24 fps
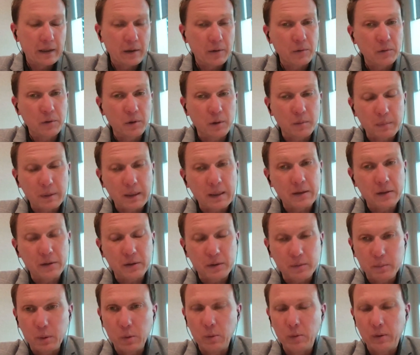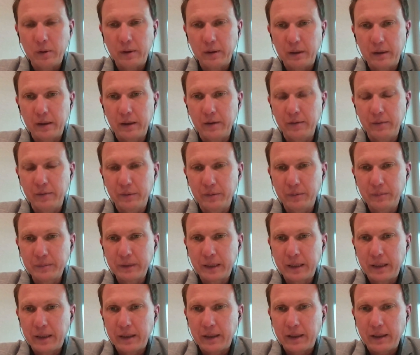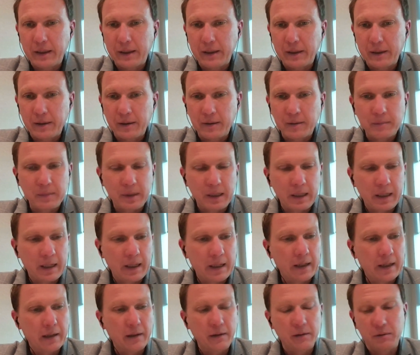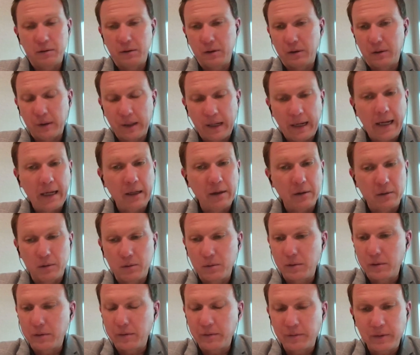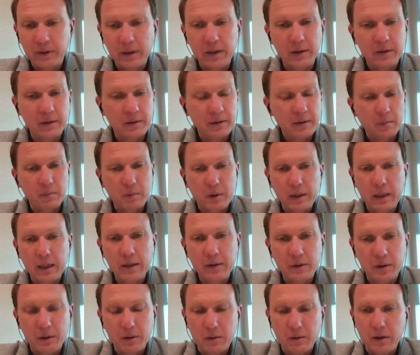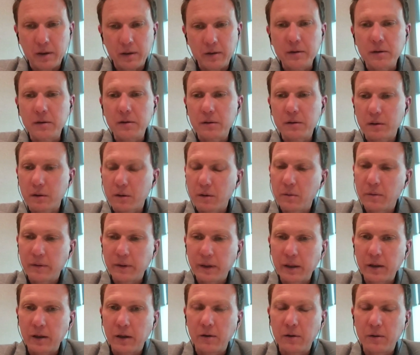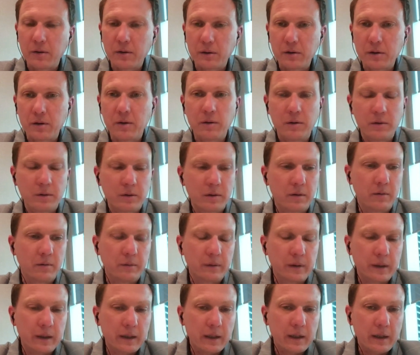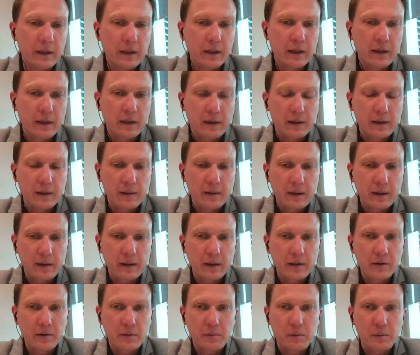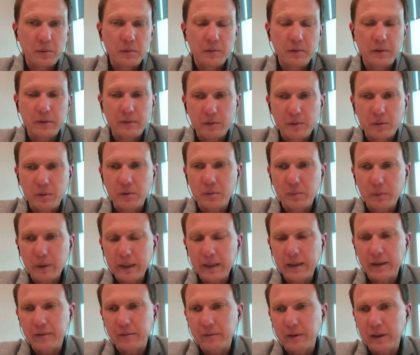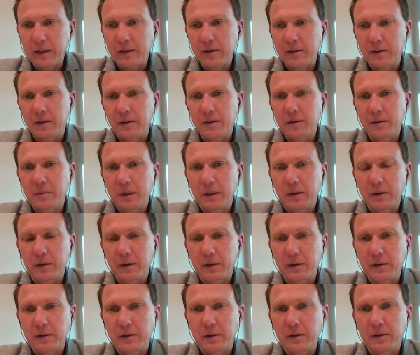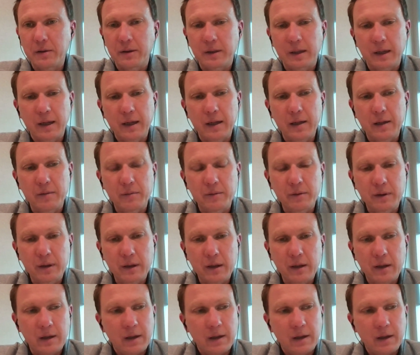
or not being supported enough. And or if there's somebody has a crisis, who are they going to turn to? And these are all, of course, really valid experiences to have.